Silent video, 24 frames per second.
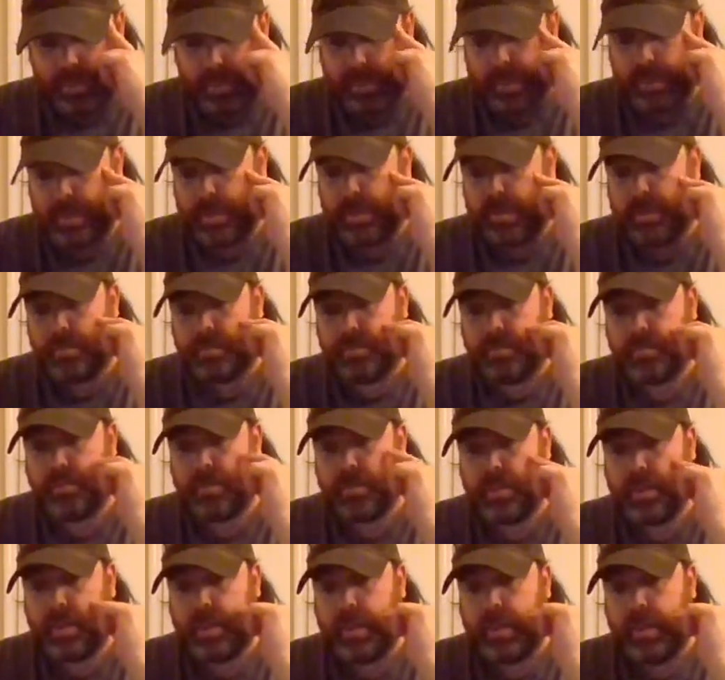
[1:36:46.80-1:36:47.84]
as in
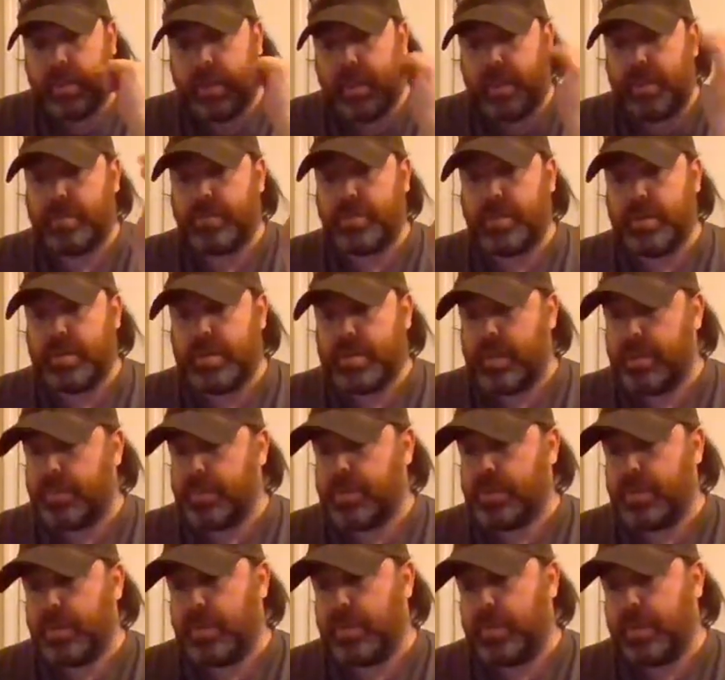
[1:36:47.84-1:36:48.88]
after I
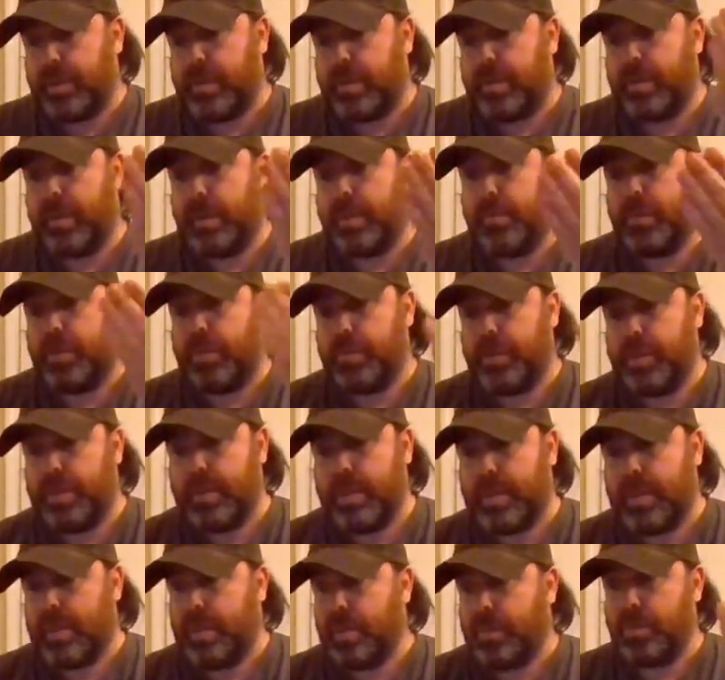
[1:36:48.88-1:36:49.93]
stop streaming and move
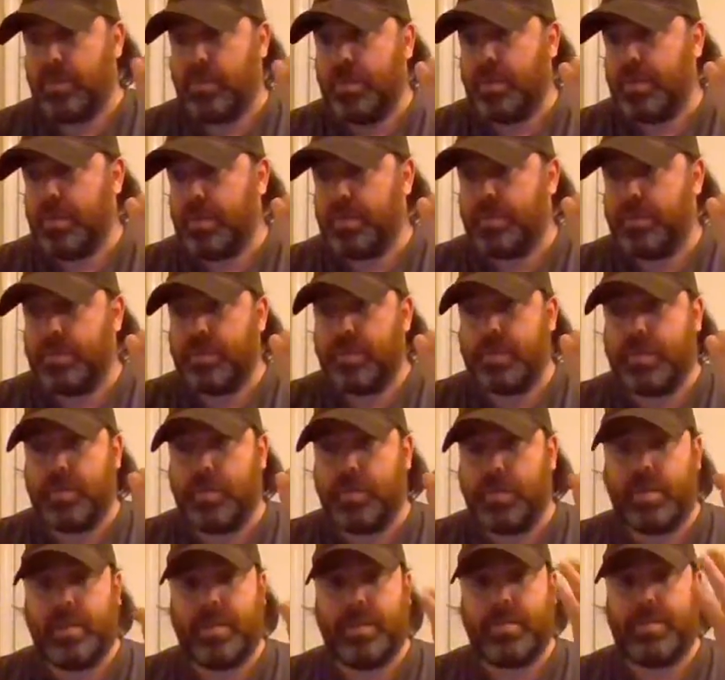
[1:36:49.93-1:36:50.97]
into the other room
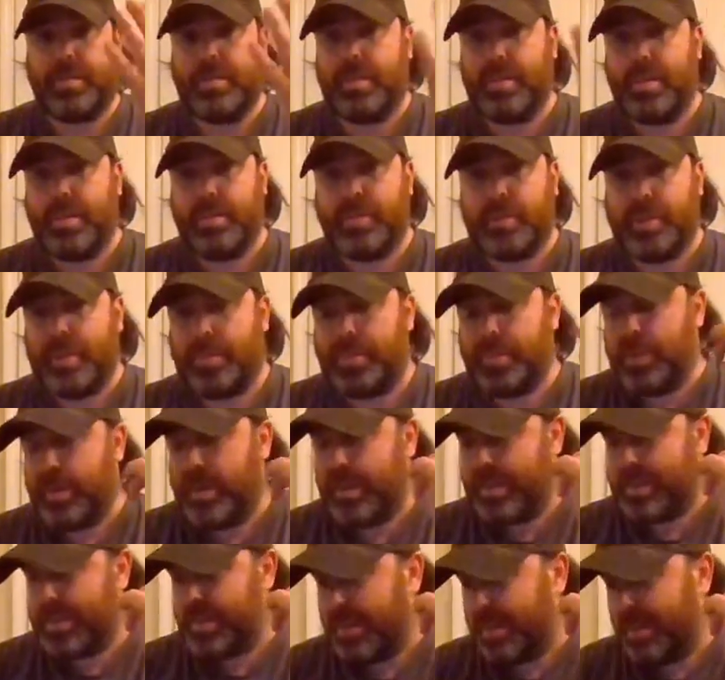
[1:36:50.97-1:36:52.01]
where all my
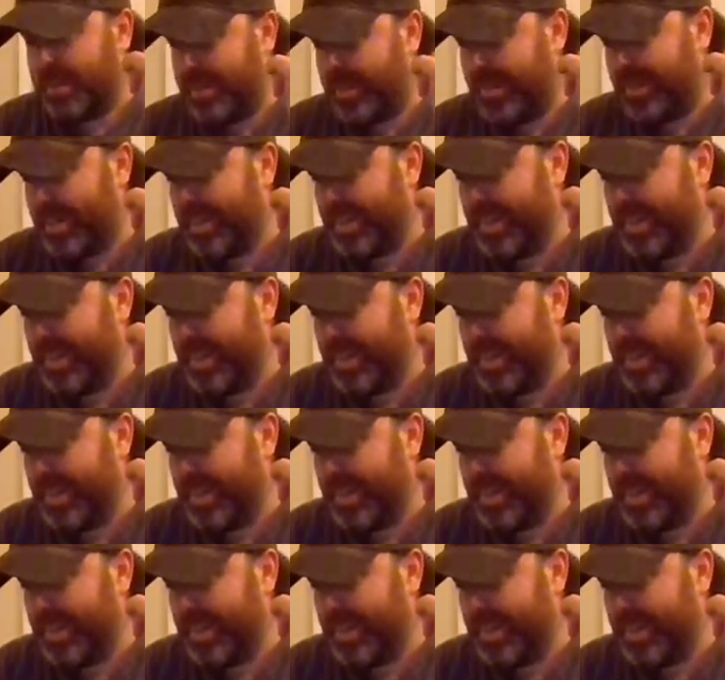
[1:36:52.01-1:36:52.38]
bricks are.